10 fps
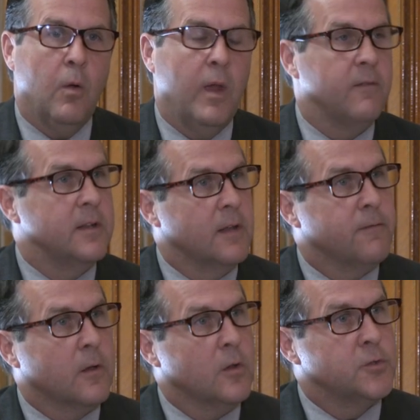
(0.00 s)
we have a
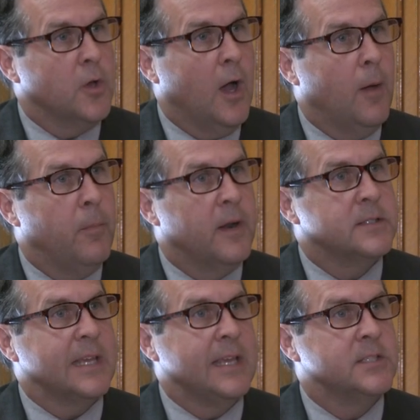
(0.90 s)
difficult job, but
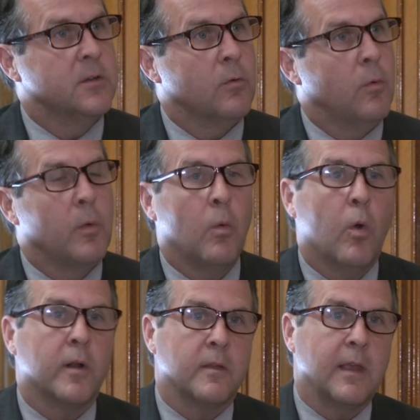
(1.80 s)
it's easier when we
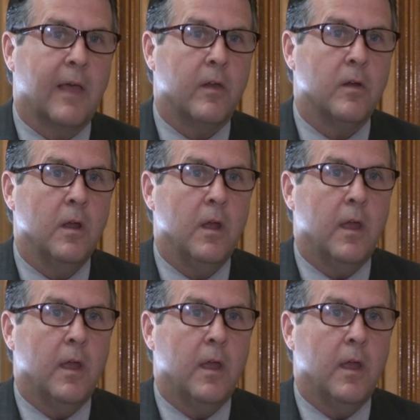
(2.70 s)
work together.